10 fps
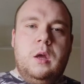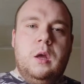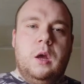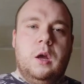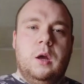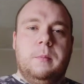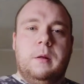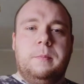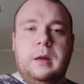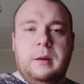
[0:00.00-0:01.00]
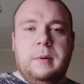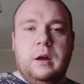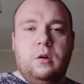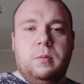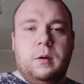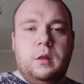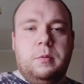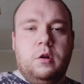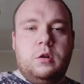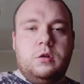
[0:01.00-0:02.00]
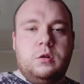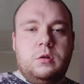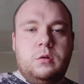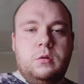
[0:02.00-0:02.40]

I'll pick it back up on the bus.